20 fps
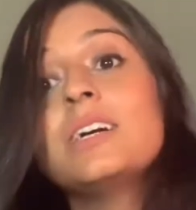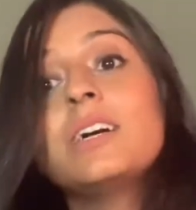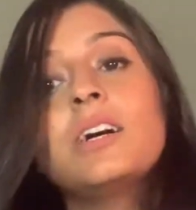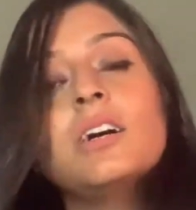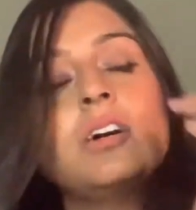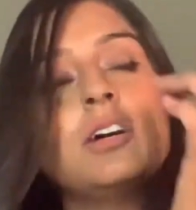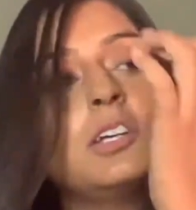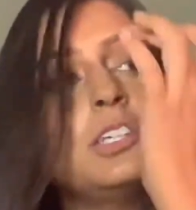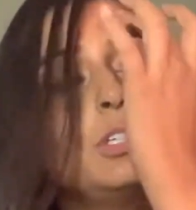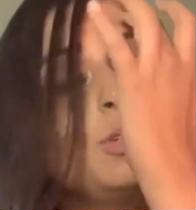
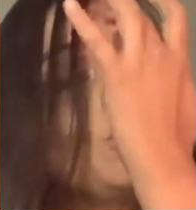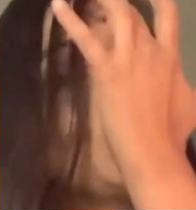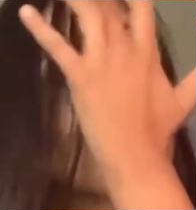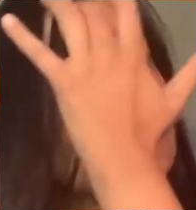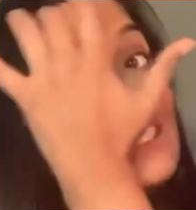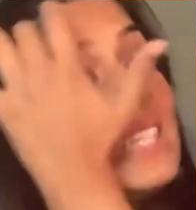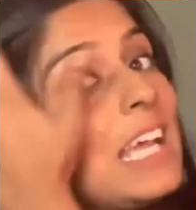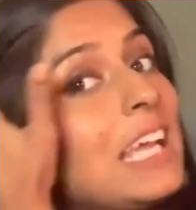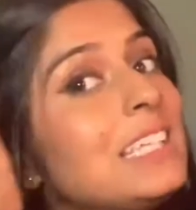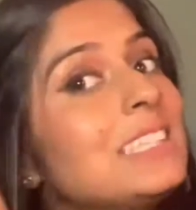You
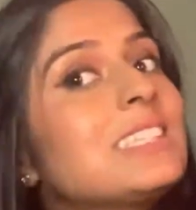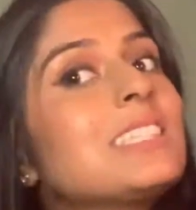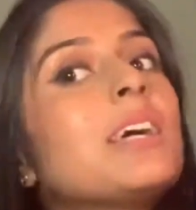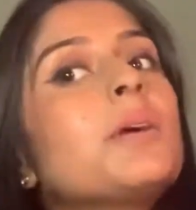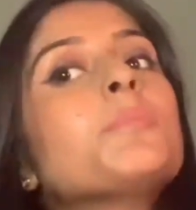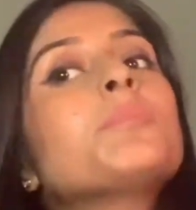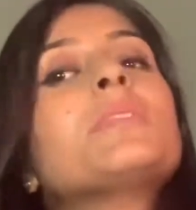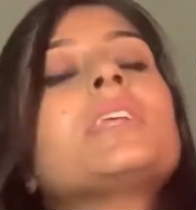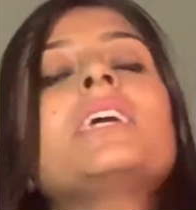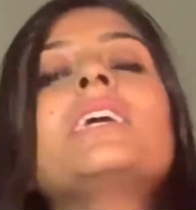decide
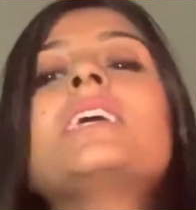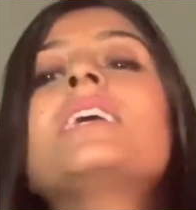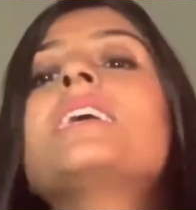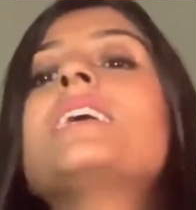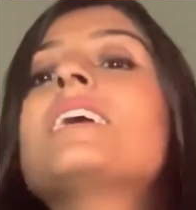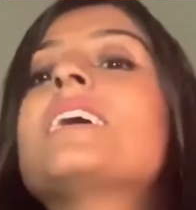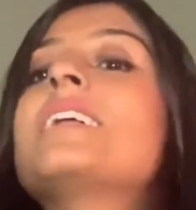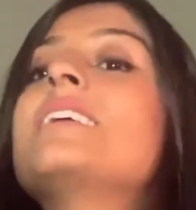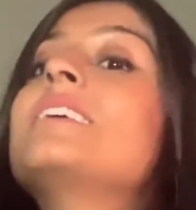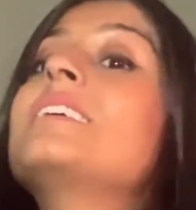
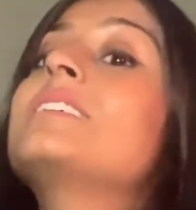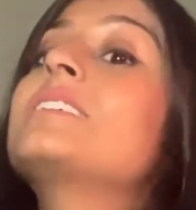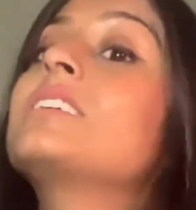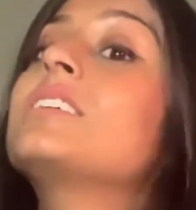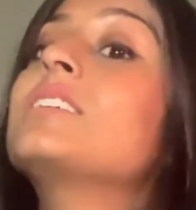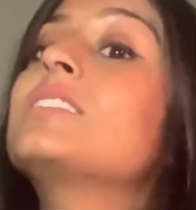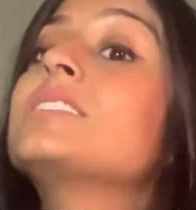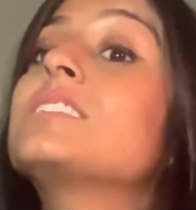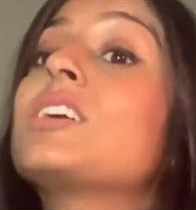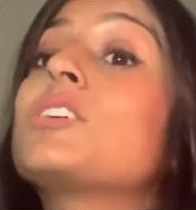something and it
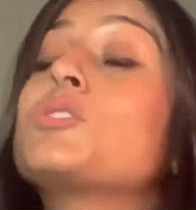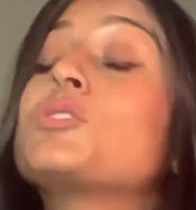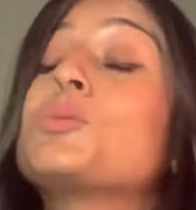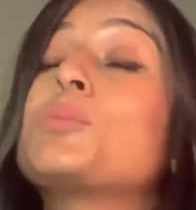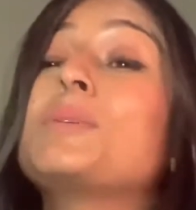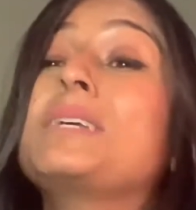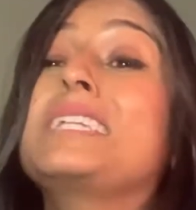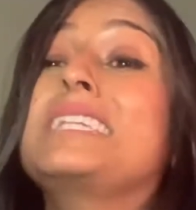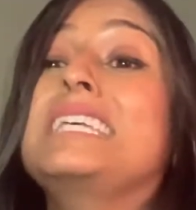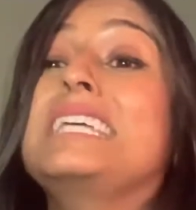turns out to
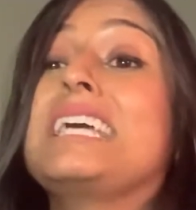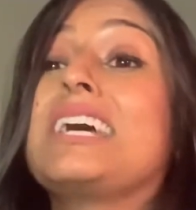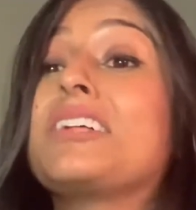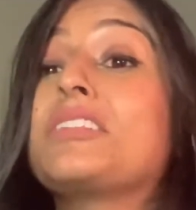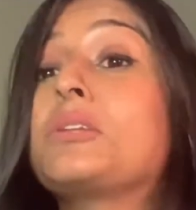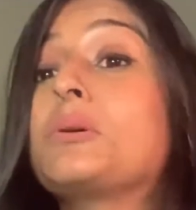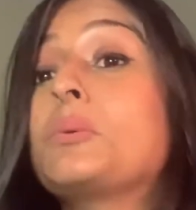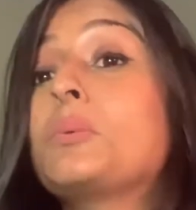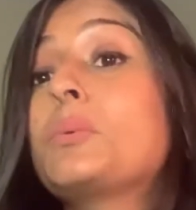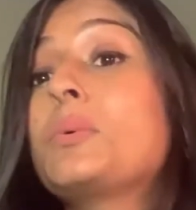be the
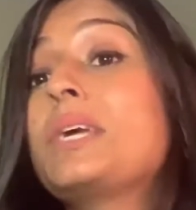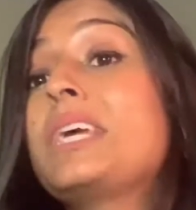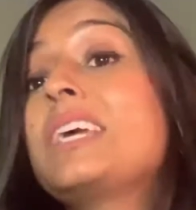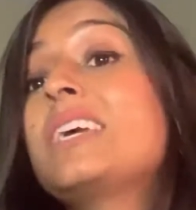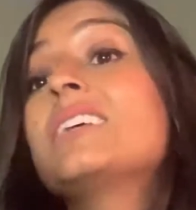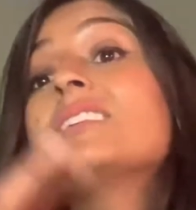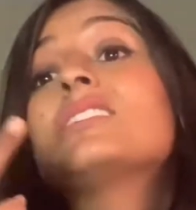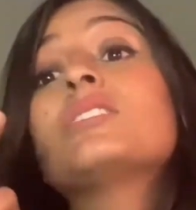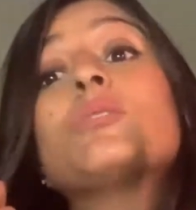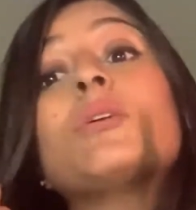other
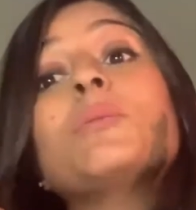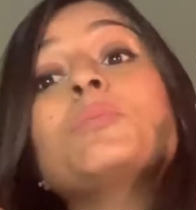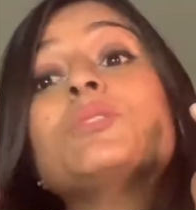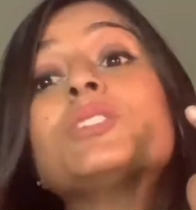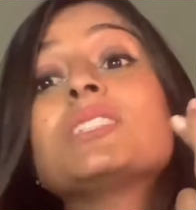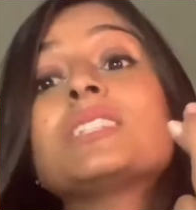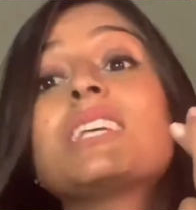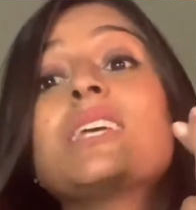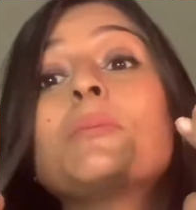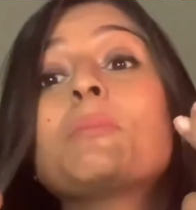way. So I'm
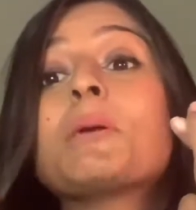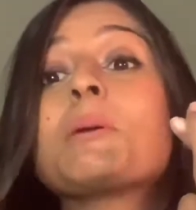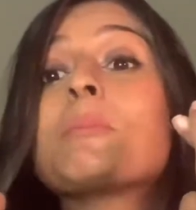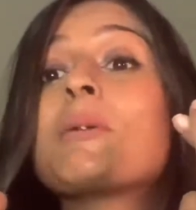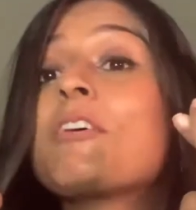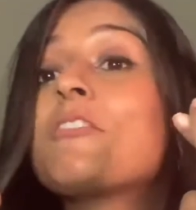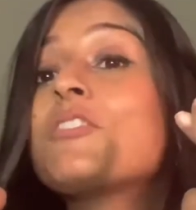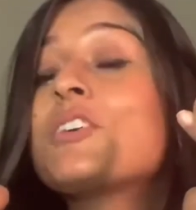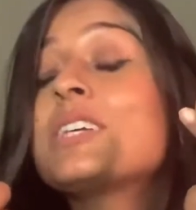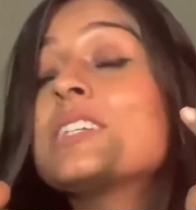just keeping
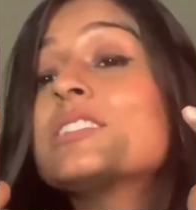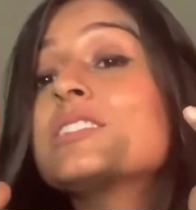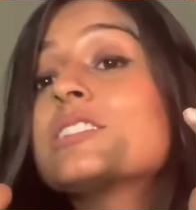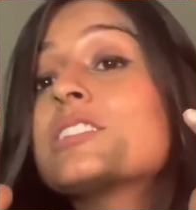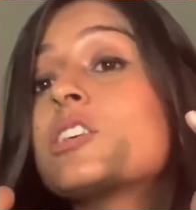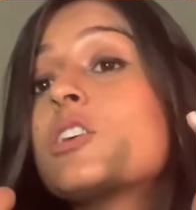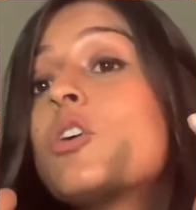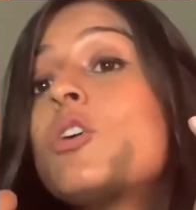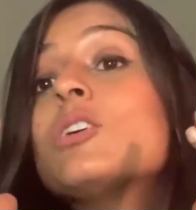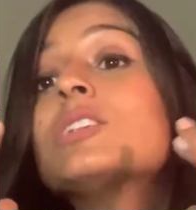my fingers
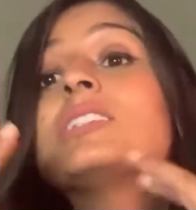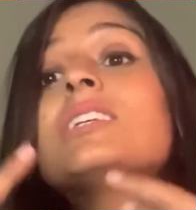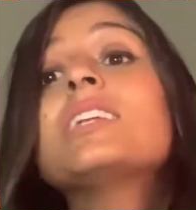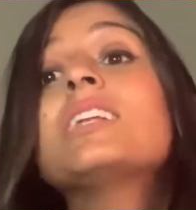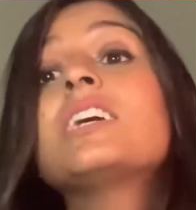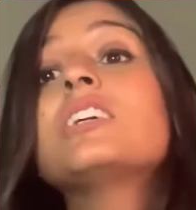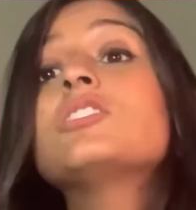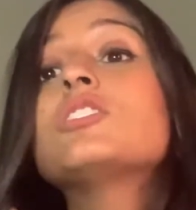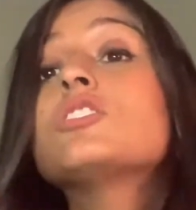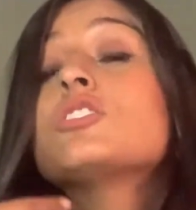crossed and
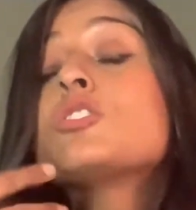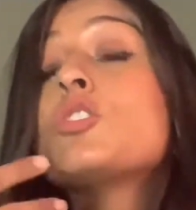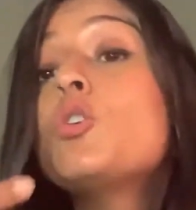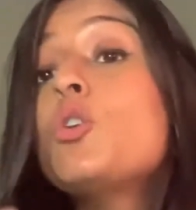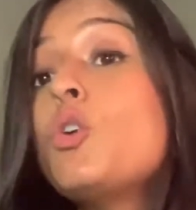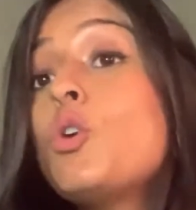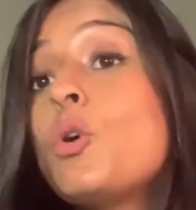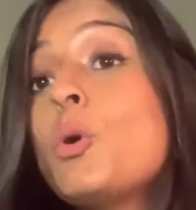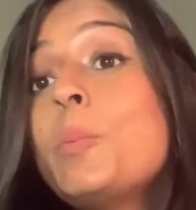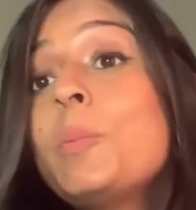I just
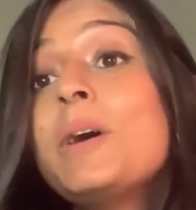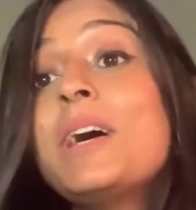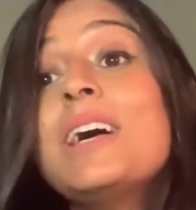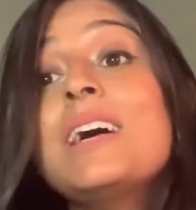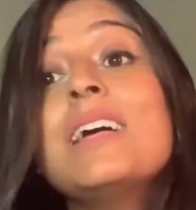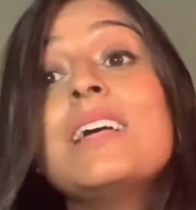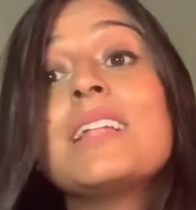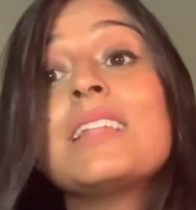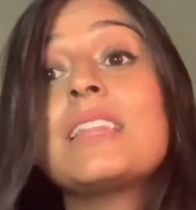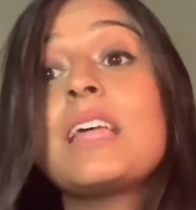hope
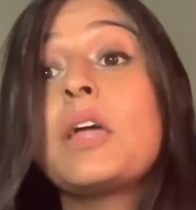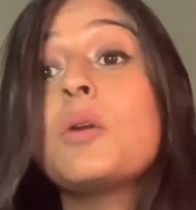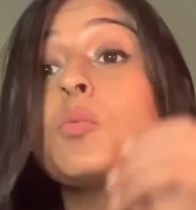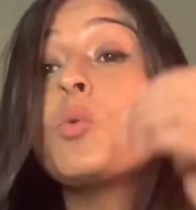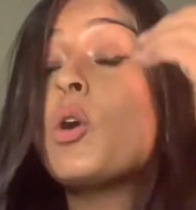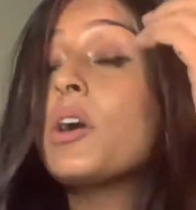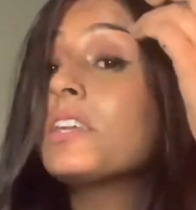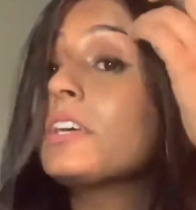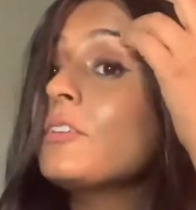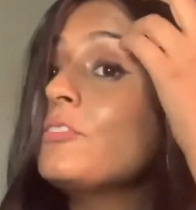that
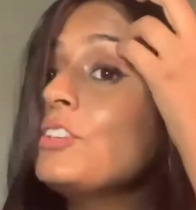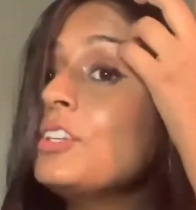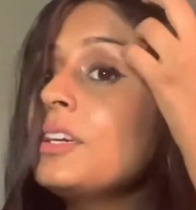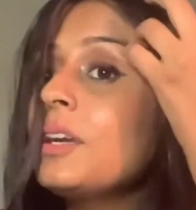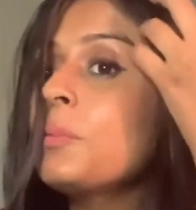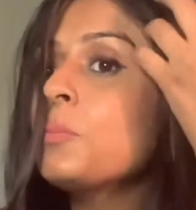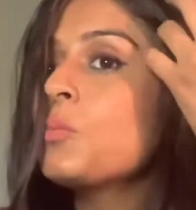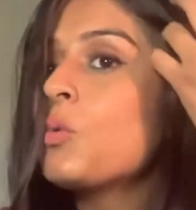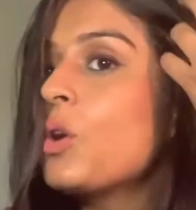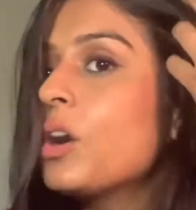whatever
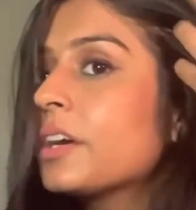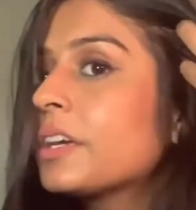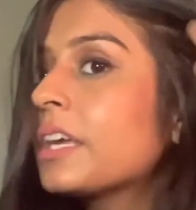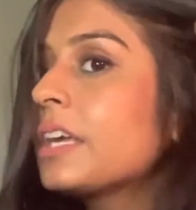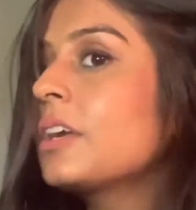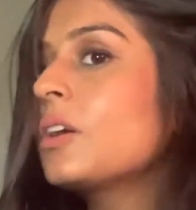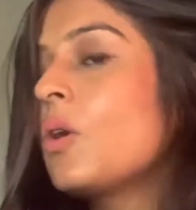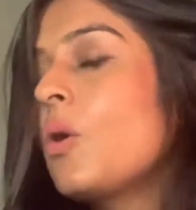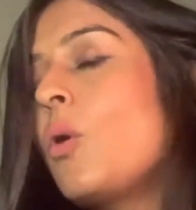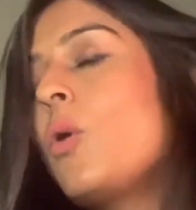I'm
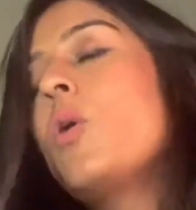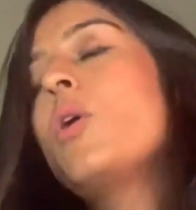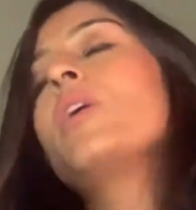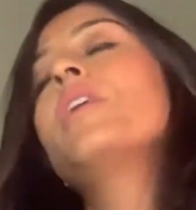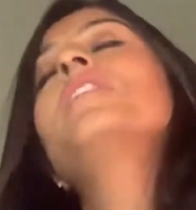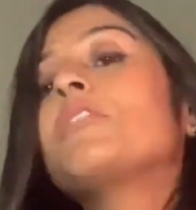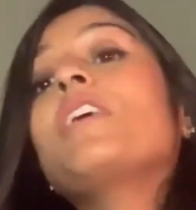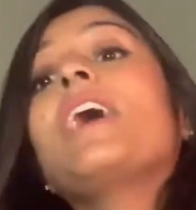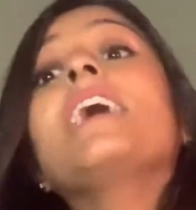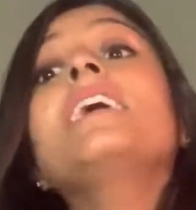working
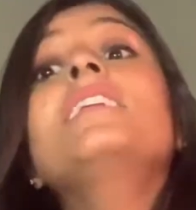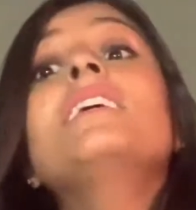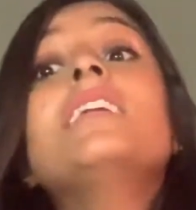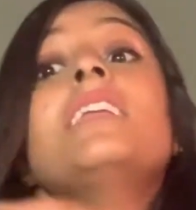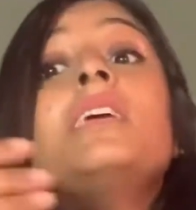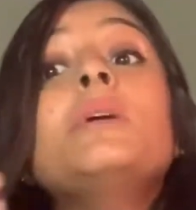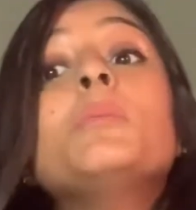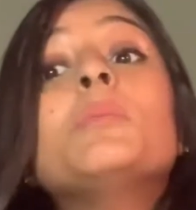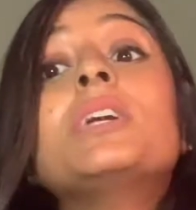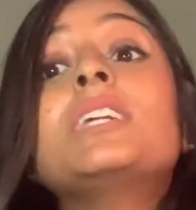on
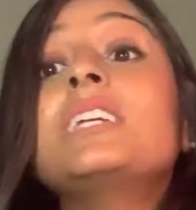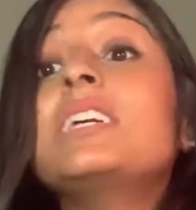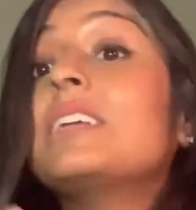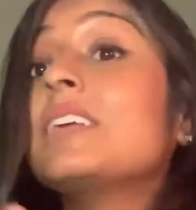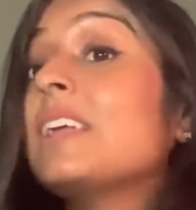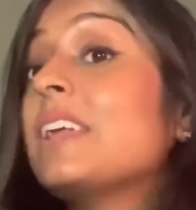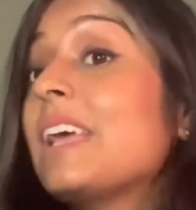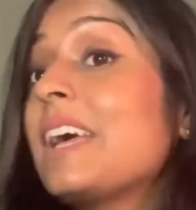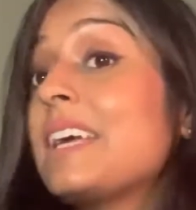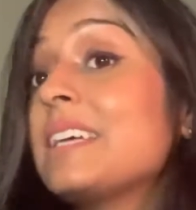finally
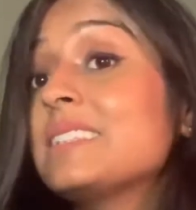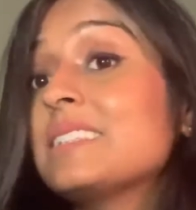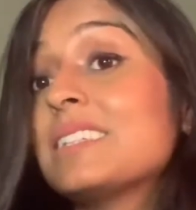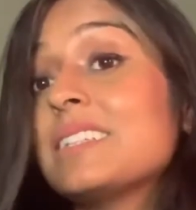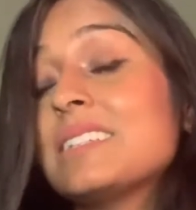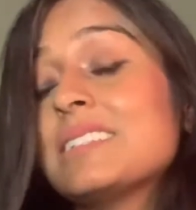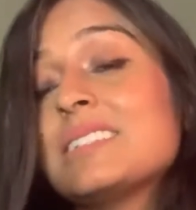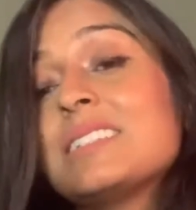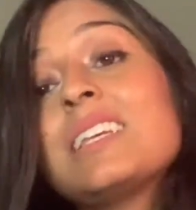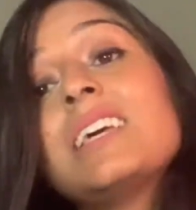
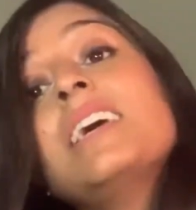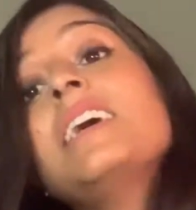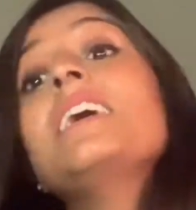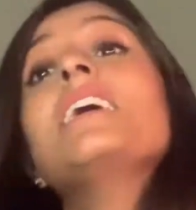materializes.